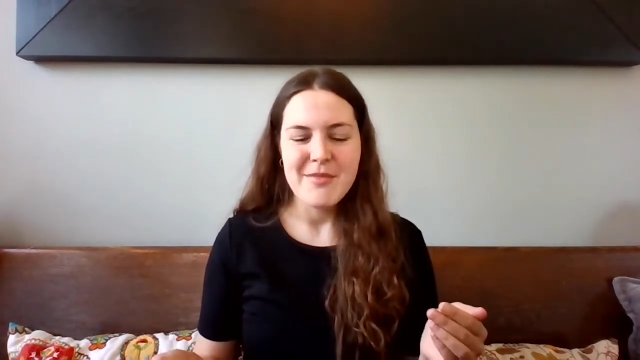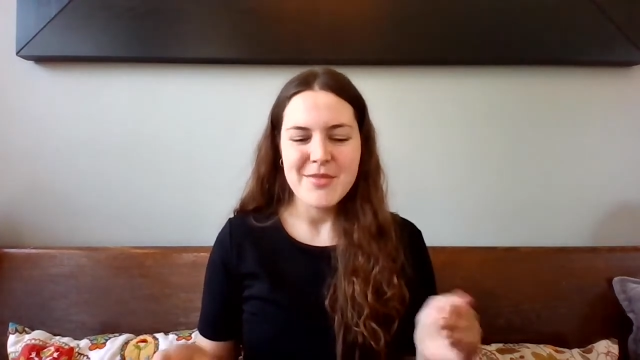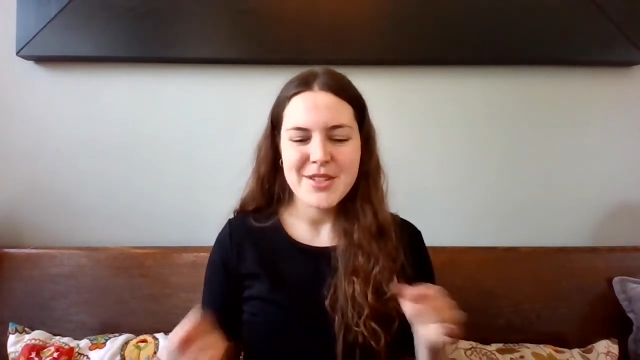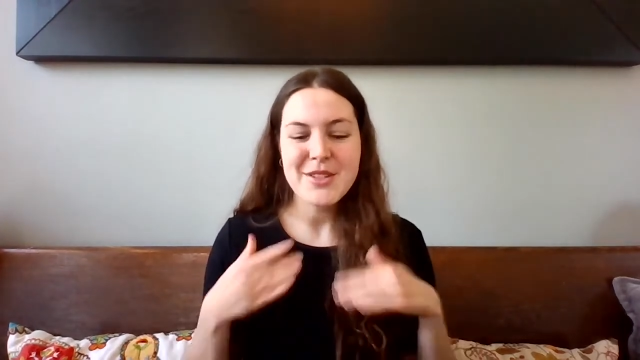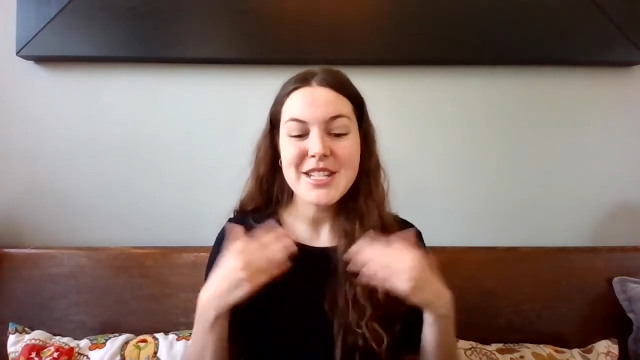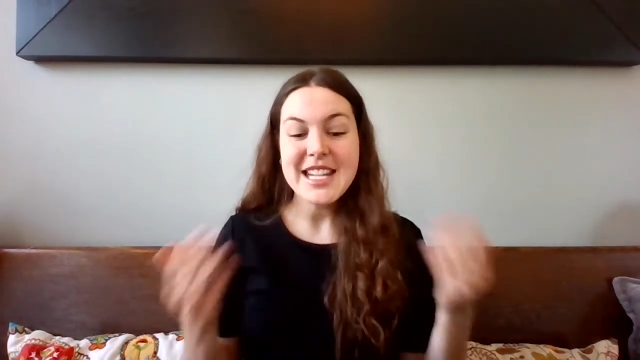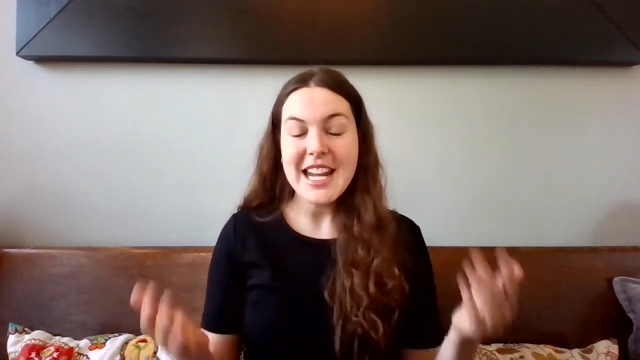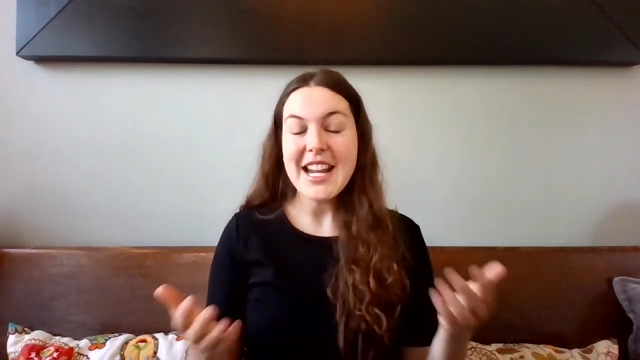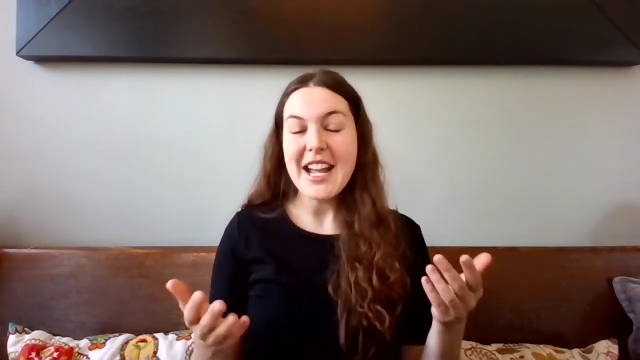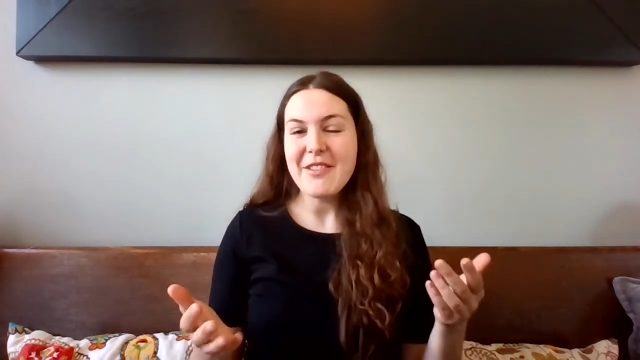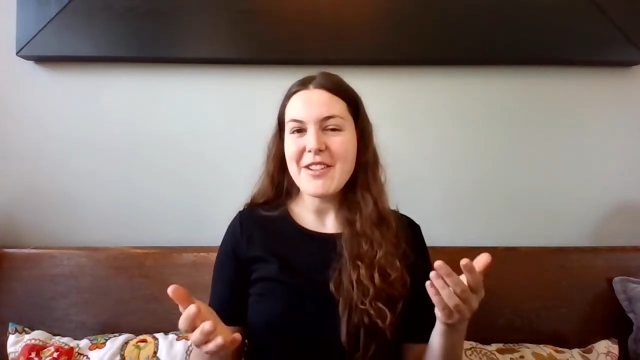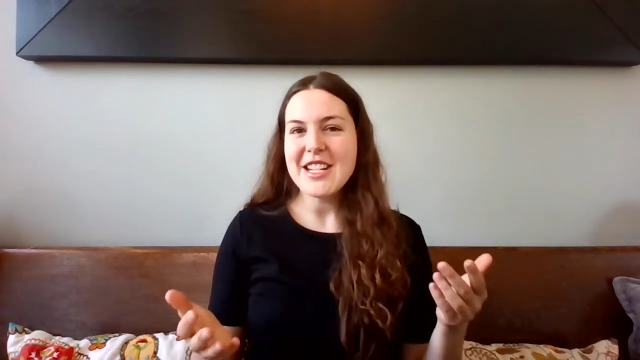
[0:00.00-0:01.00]
So today
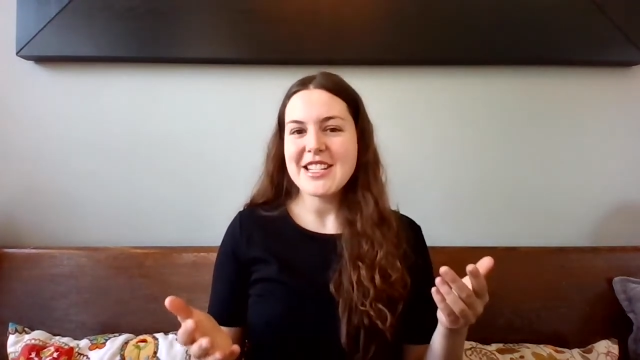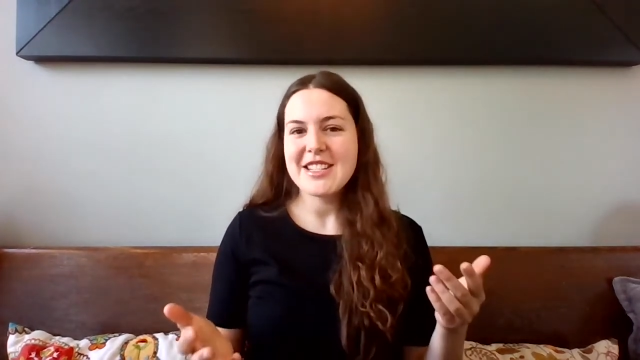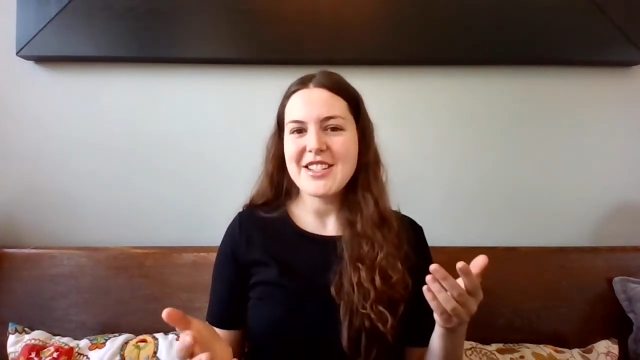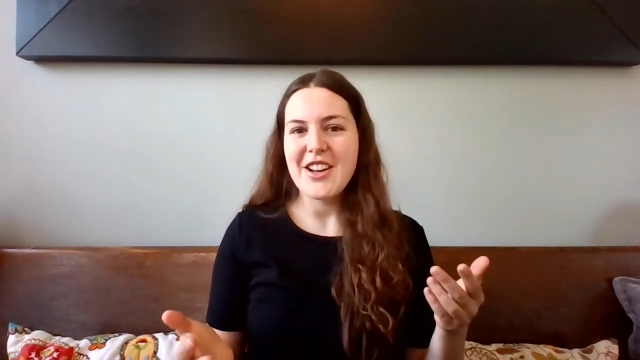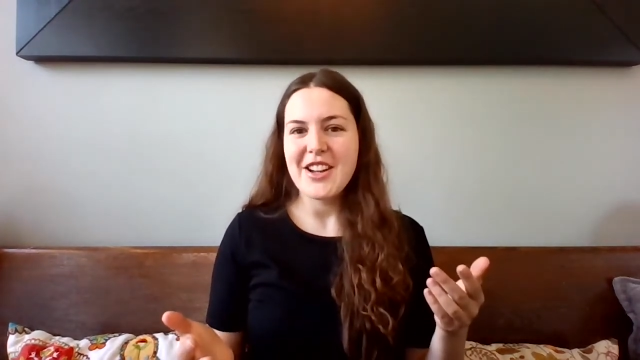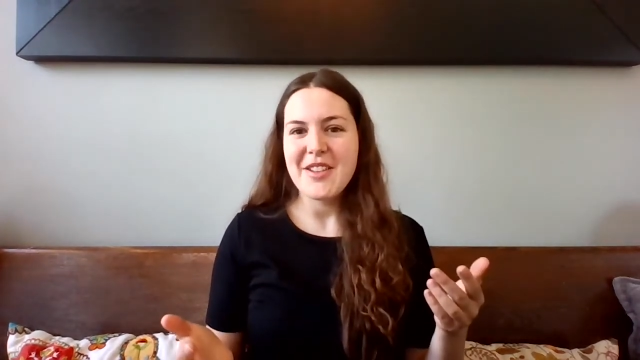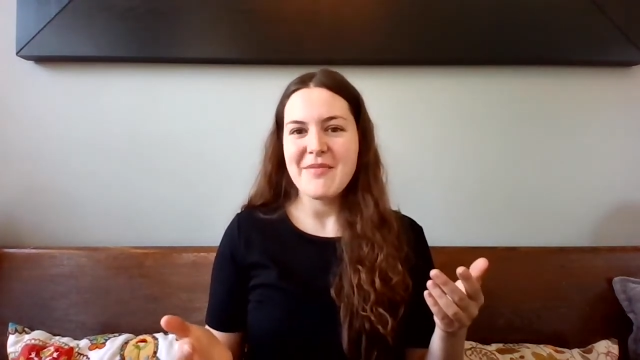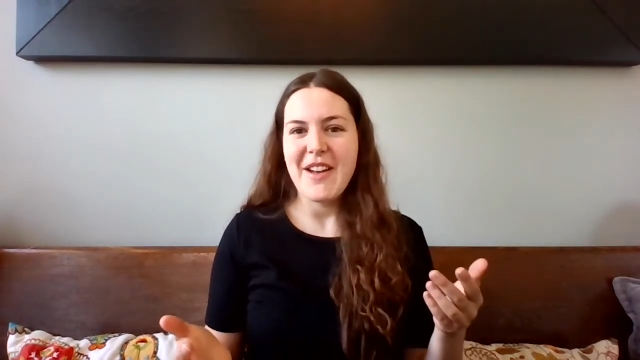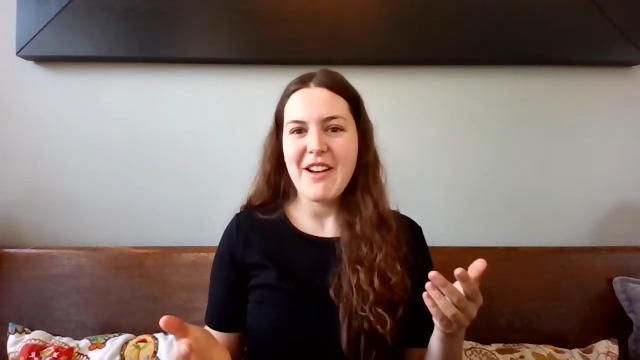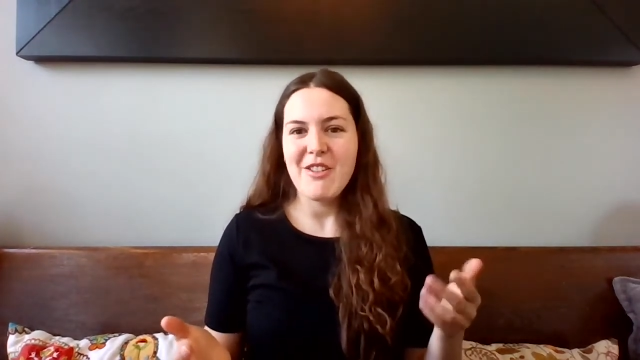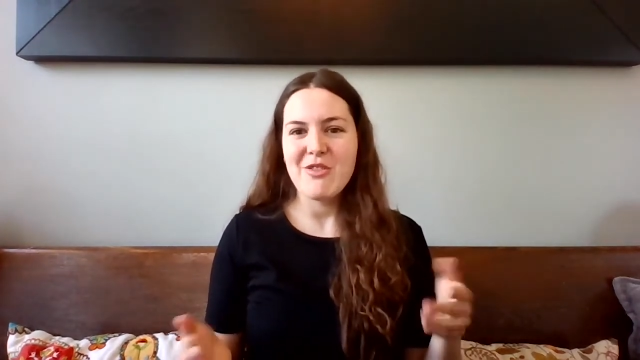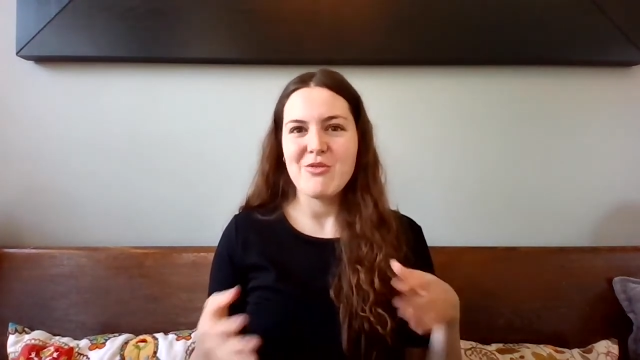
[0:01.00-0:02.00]
I wanted to talk
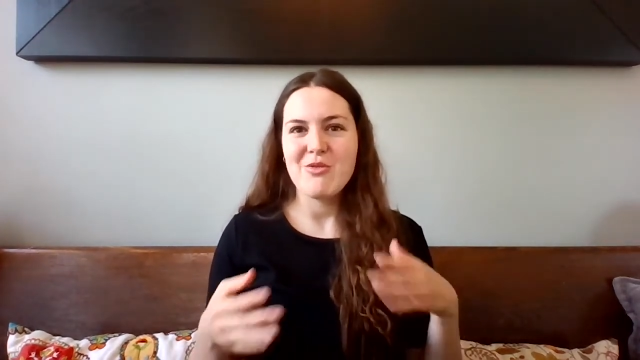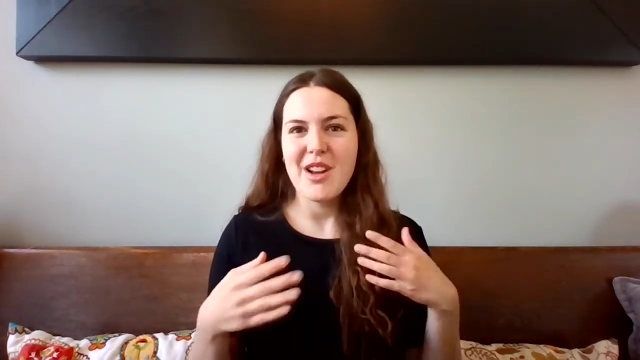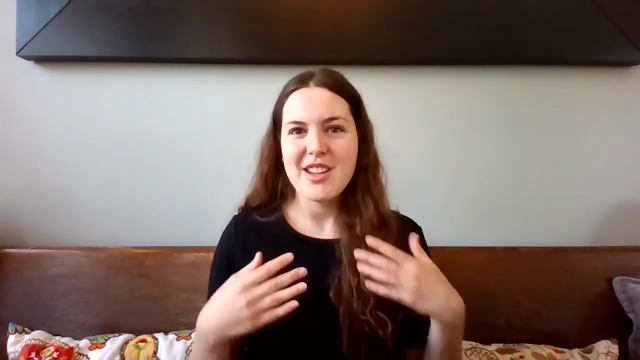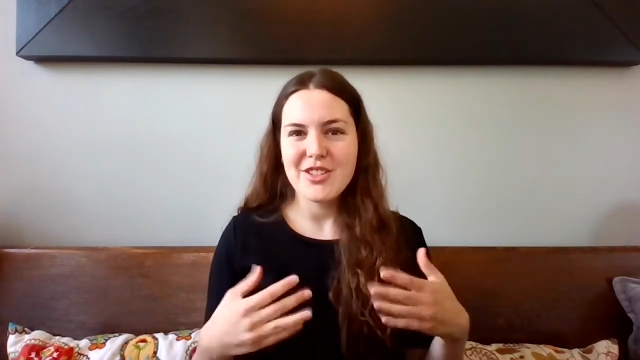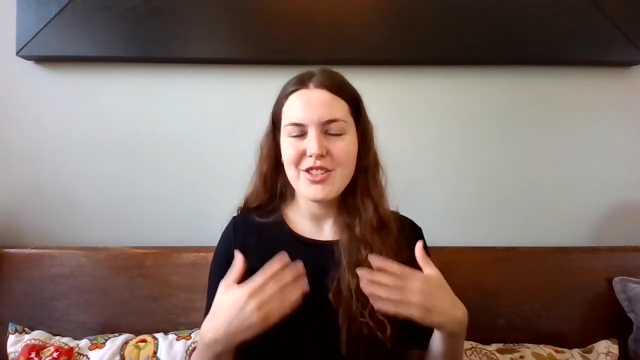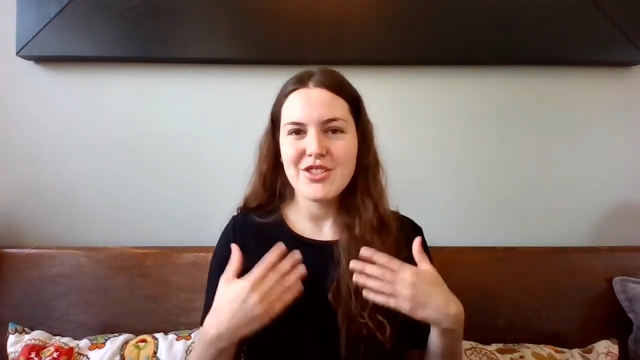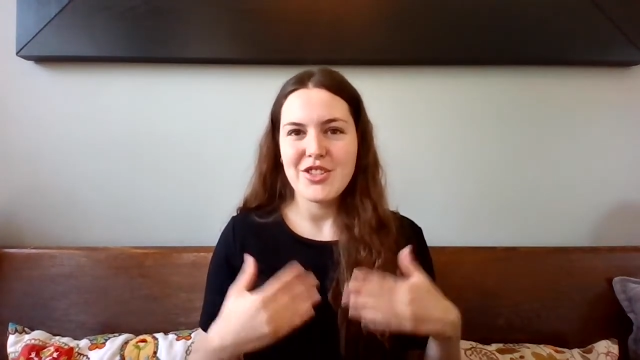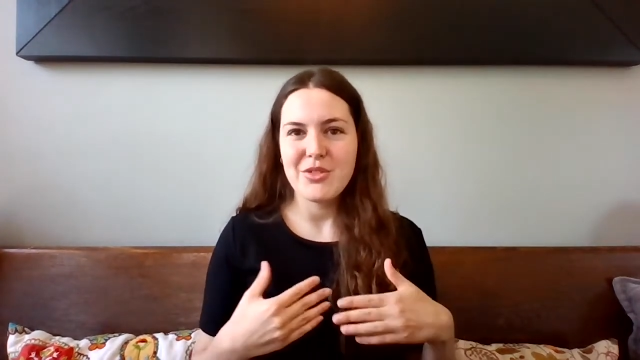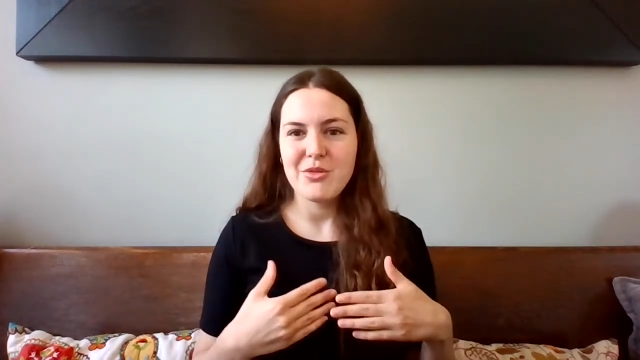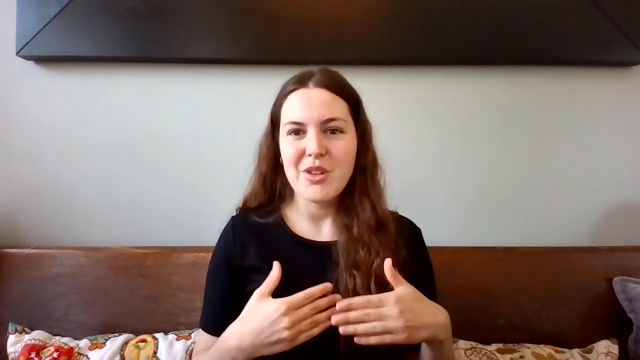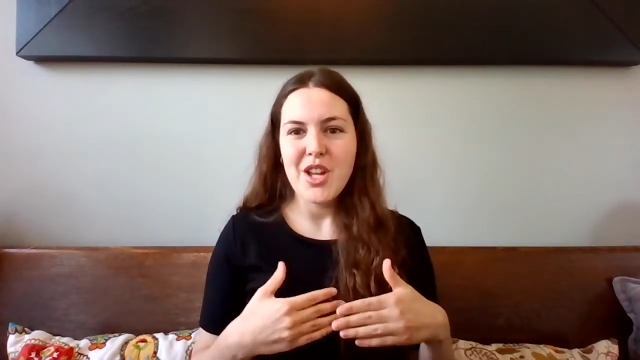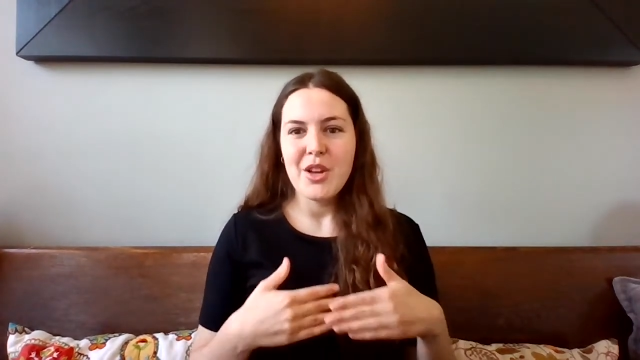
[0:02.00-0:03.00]
about what to
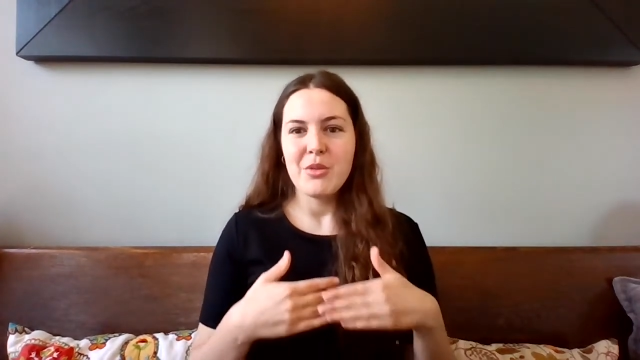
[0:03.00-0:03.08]
do